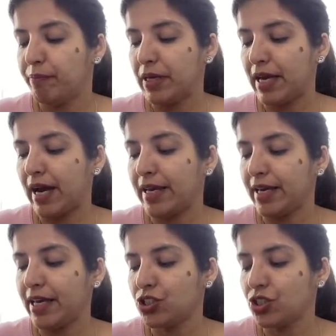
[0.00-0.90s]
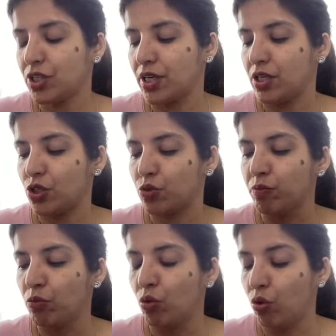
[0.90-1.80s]
PIH is
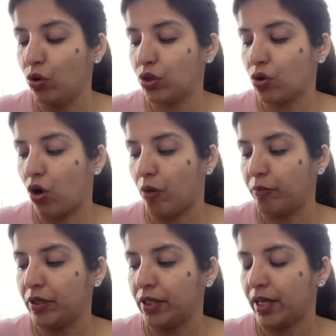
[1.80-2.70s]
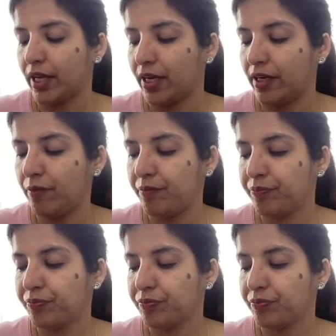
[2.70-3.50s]
more common in